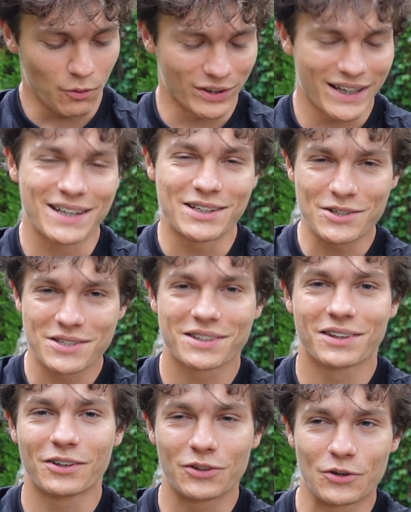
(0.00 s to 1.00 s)
What I
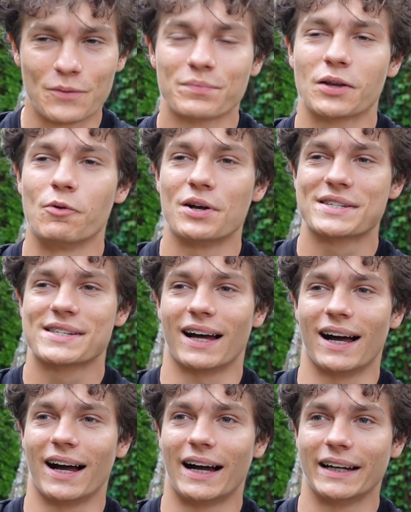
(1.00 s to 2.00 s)
used to do was
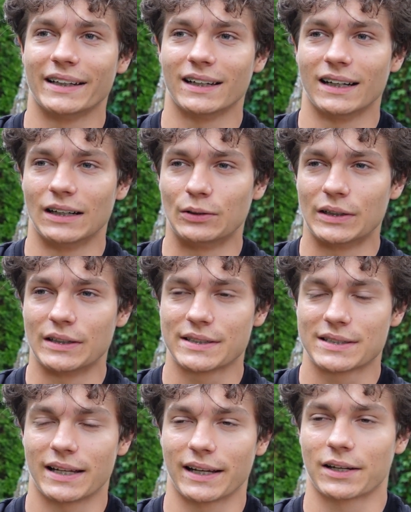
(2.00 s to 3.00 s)
I
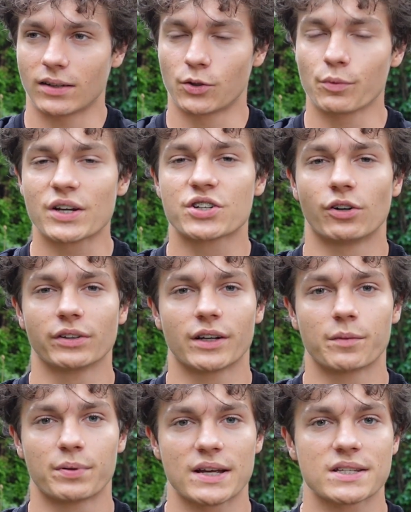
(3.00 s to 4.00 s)
was doing
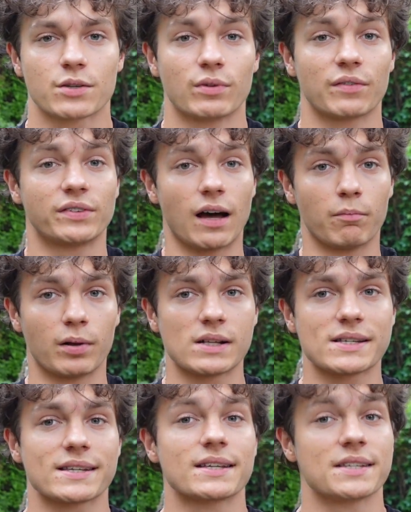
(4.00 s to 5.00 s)
shoulder press with
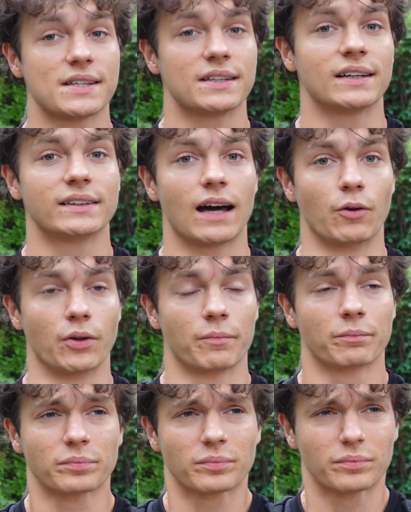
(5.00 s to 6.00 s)
dumbbells sitting down.
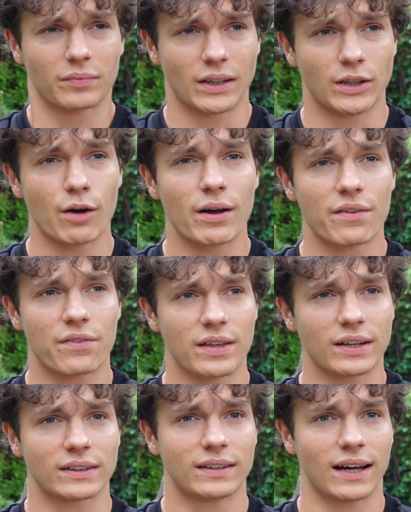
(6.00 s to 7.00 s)
Now I
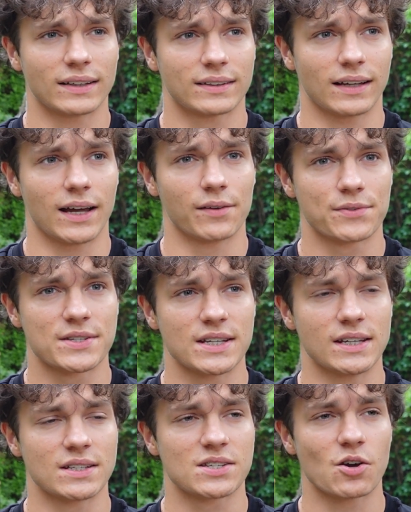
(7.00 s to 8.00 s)
think that I've
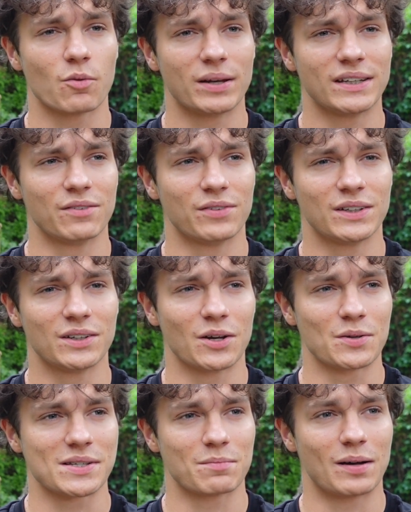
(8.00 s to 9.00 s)
seen so many
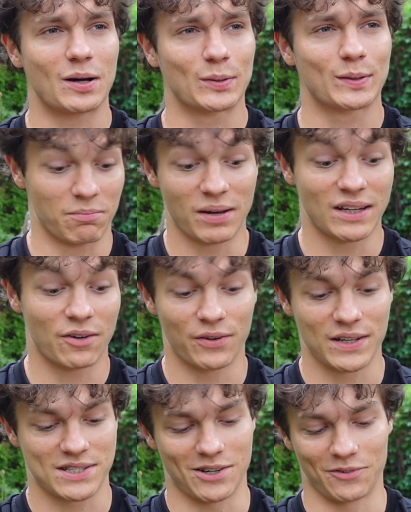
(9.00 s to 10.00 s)
videos about the
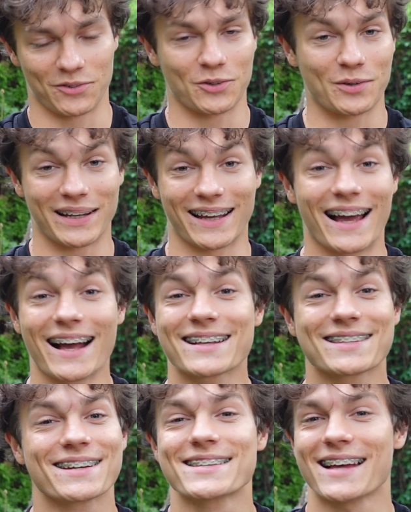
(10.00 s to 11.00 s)
benefits of doing
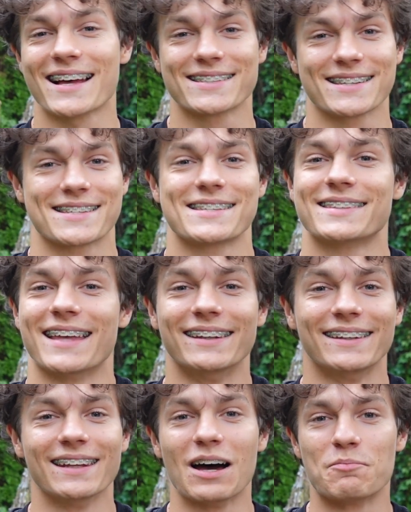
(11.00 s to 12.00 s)
exercises
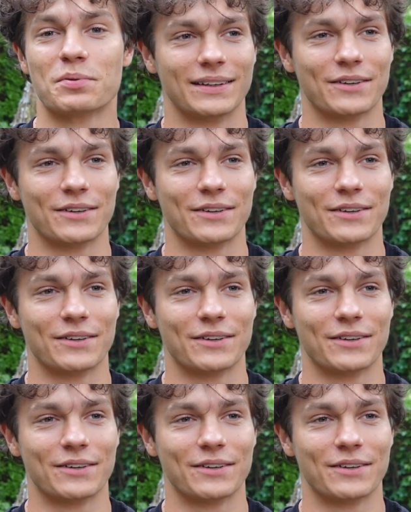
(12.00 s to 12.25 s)
standing up.